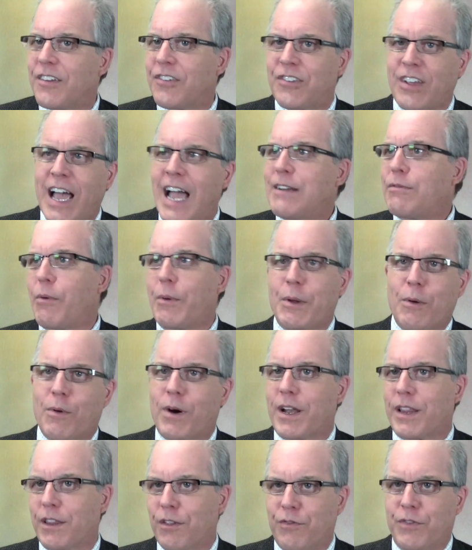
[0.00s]
decide what we
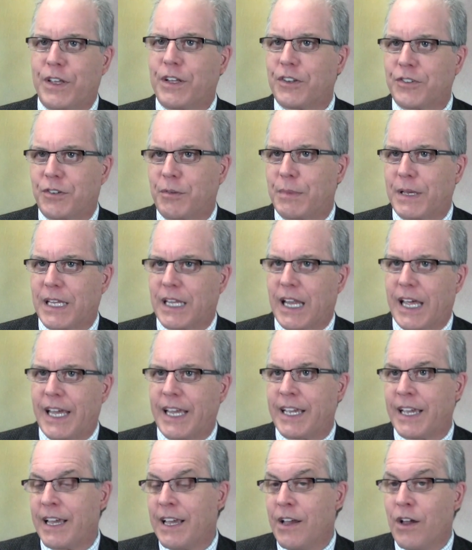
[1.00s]
wanted the field to be
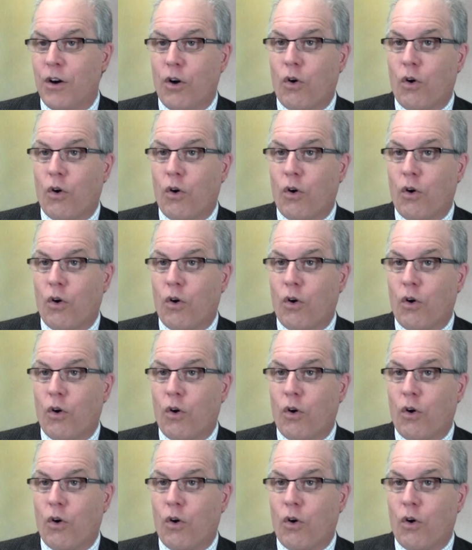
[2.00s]
like